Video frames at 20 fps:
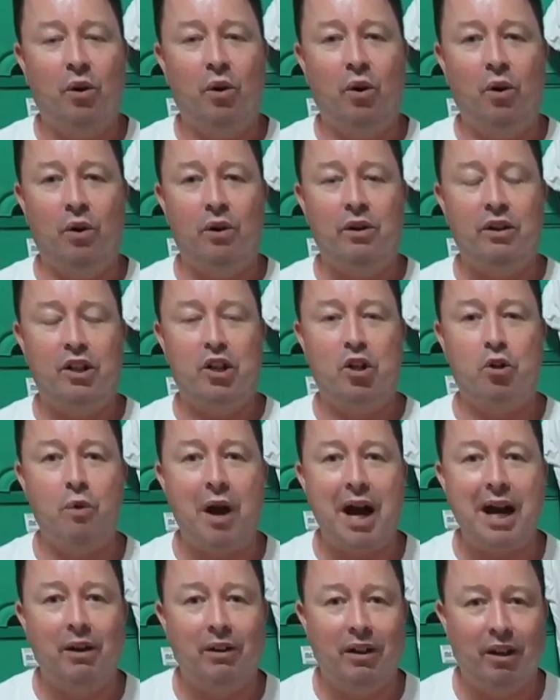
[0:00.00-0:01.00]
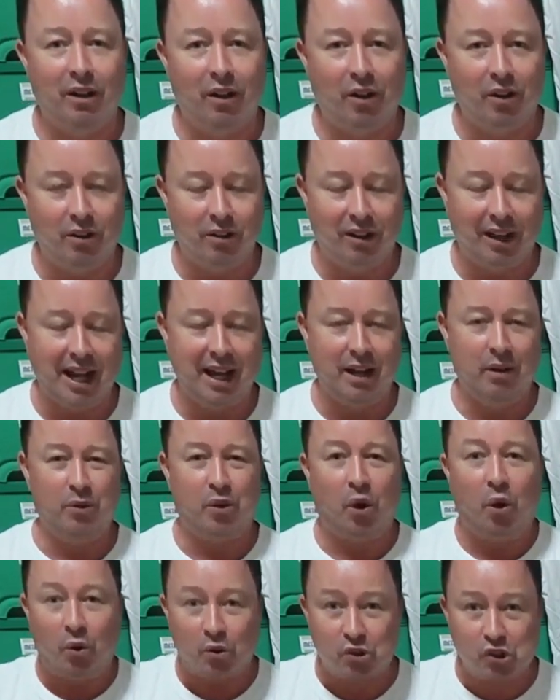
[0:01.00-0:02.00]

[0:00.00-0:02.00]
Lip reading: or growl along loud,